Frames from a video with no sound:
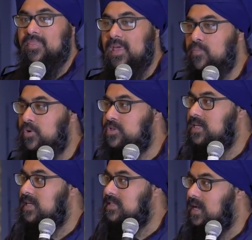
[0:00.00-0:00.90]
That
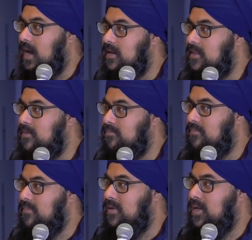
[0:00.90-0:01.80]
person has God in them.
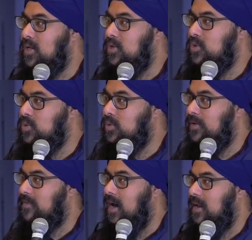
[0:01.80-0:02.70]
You
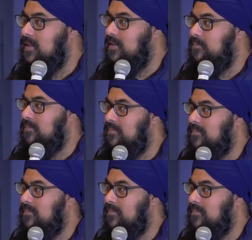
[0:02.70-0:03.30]
have God in them.